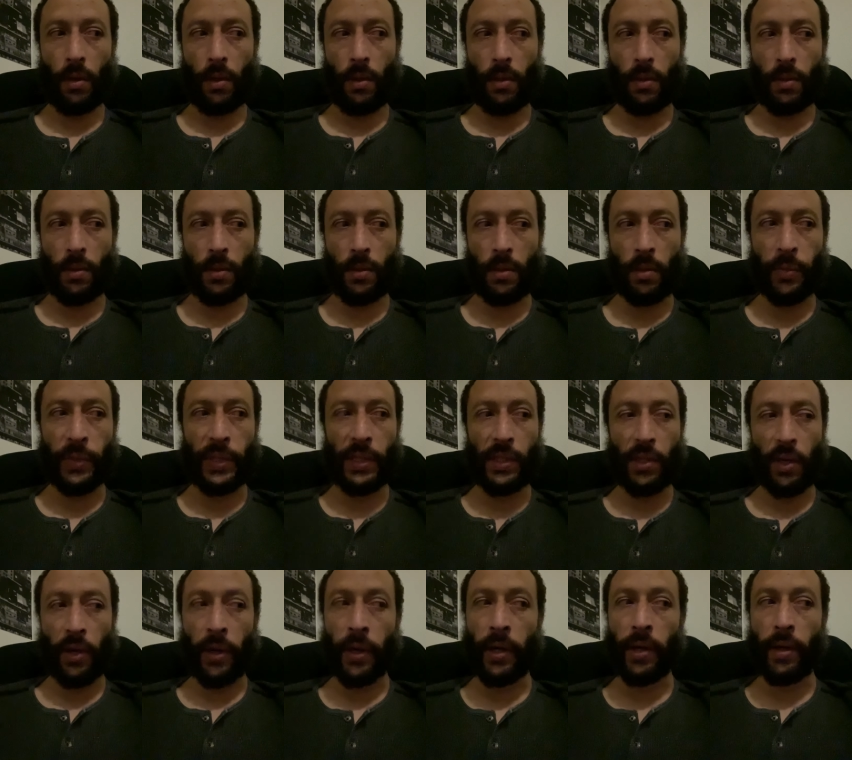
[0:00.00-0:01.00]
somebody's
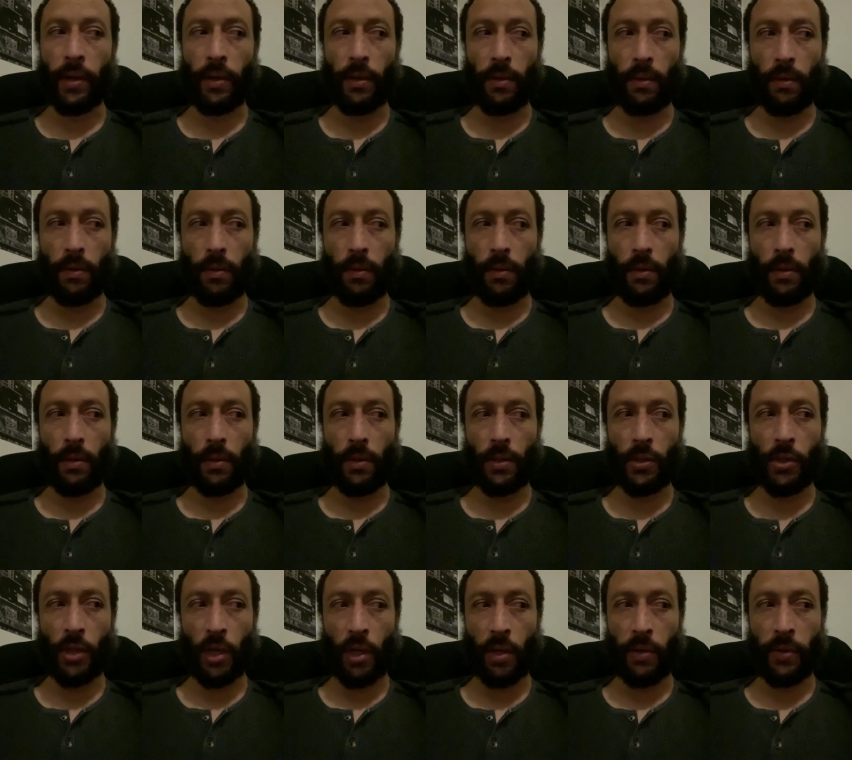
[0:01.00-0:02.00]
heart
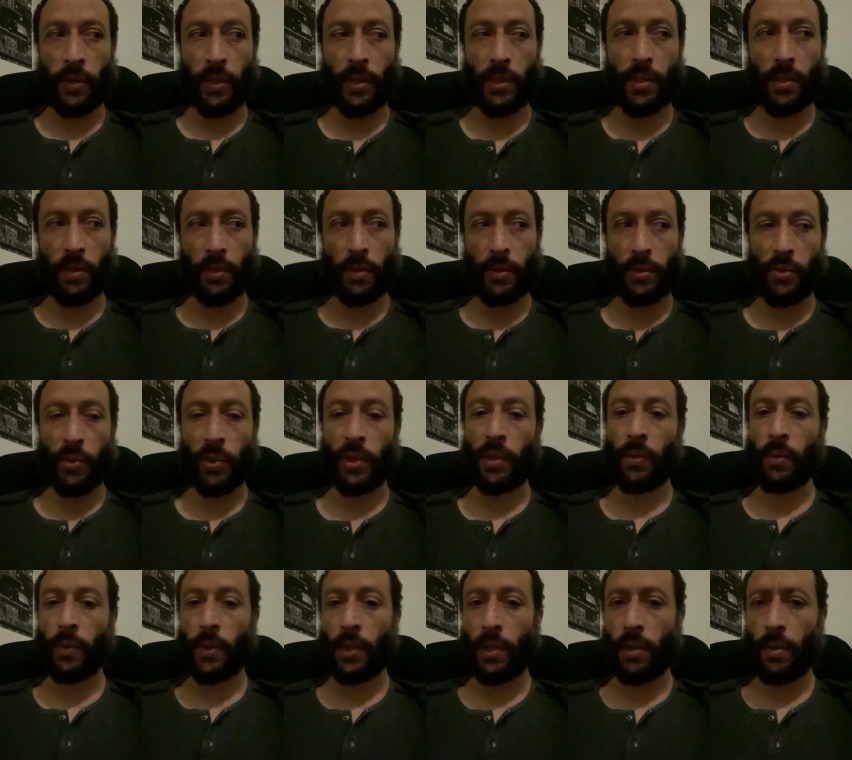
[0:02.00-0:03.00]
chakra until they're
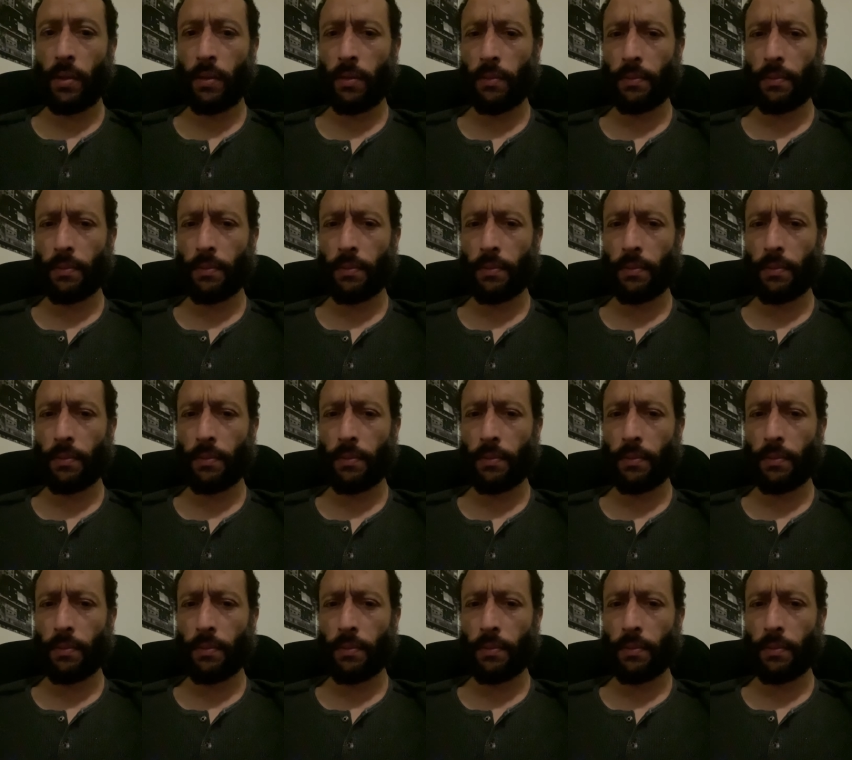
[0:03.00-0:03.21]
21